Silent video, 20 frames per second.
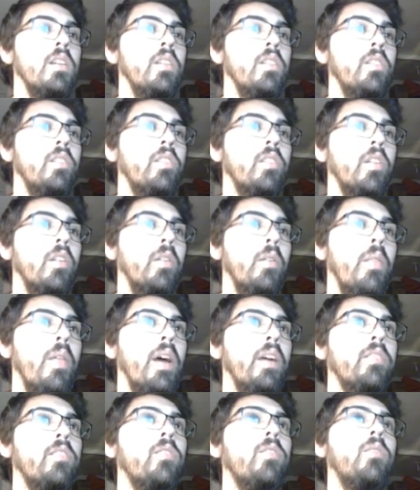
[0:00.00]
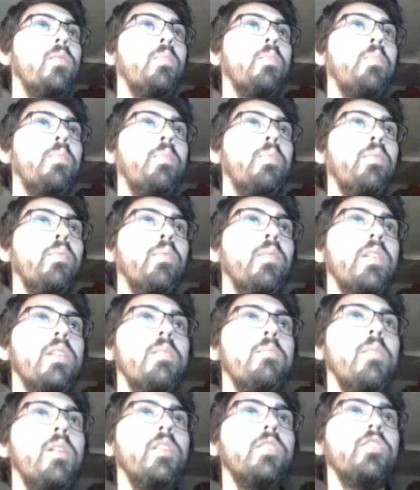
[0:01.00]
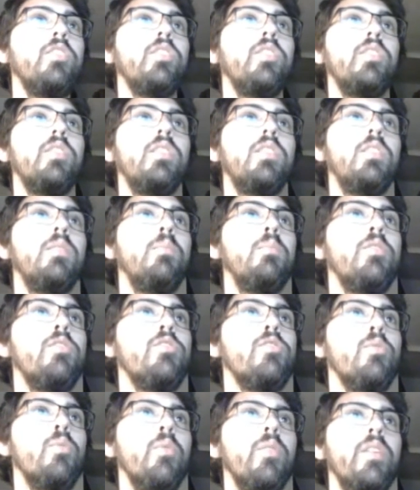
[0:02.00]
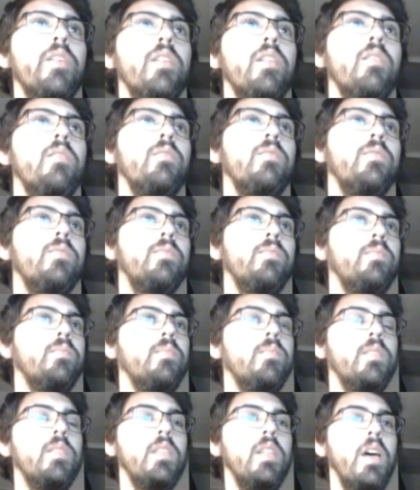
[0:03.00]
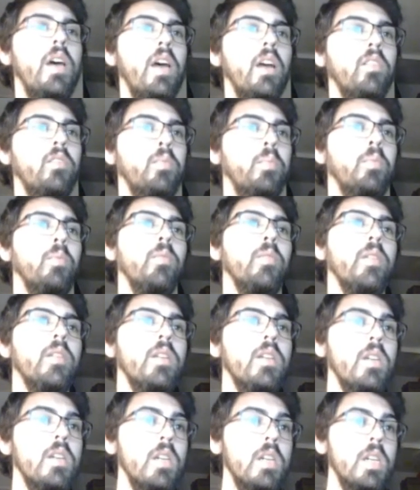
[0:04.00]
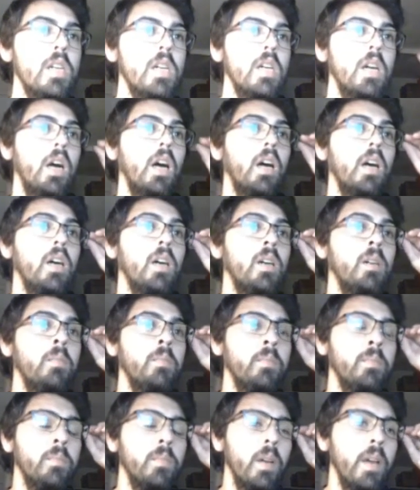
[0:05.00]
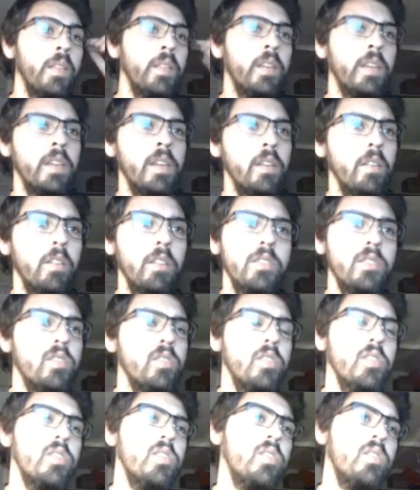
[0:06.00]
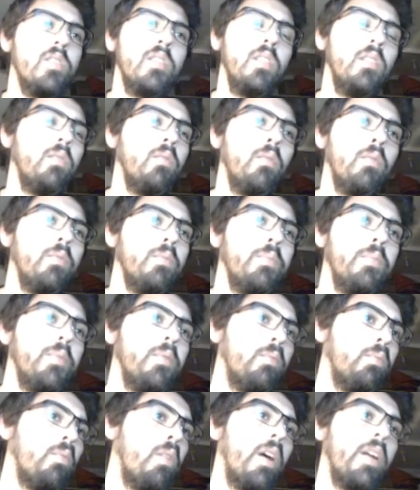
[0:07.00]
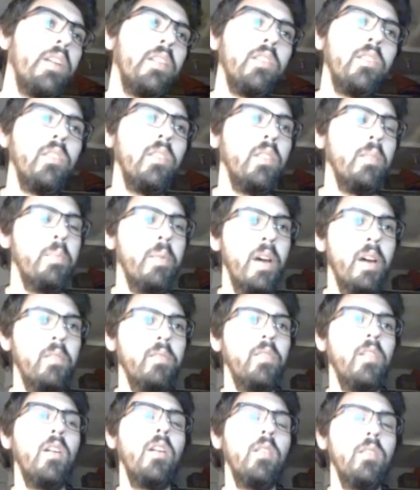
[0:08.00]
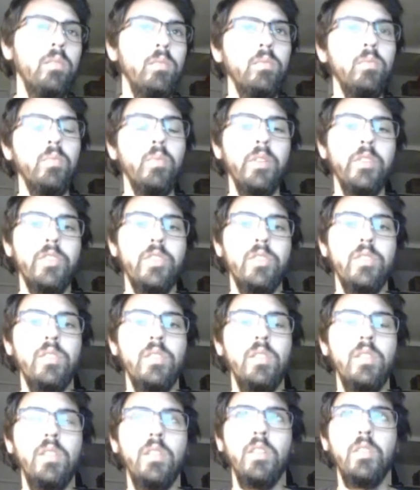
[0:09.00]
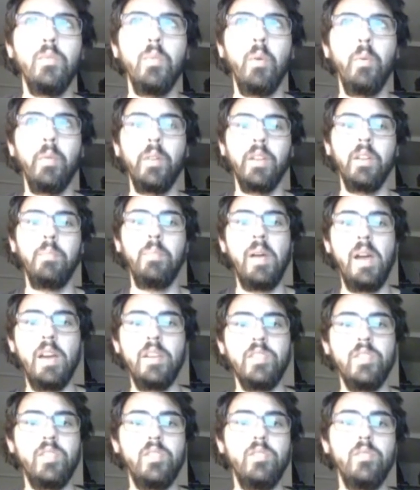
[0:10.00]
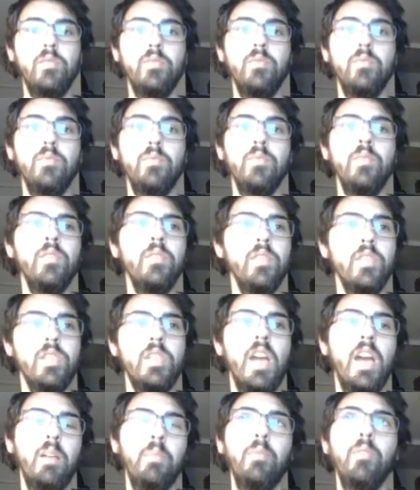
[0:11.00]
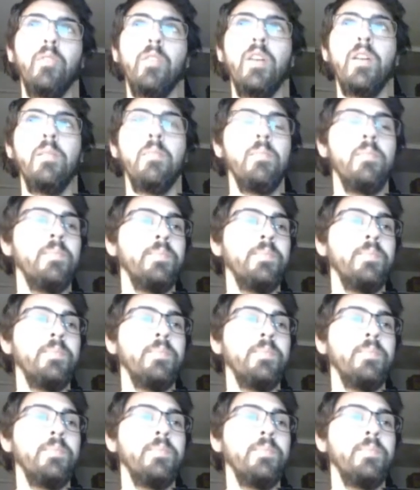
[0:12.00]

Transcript: So that's pretty much the majority of the exploit. And then here it's just writing the bad file, which is what we're going to pass to the stack program.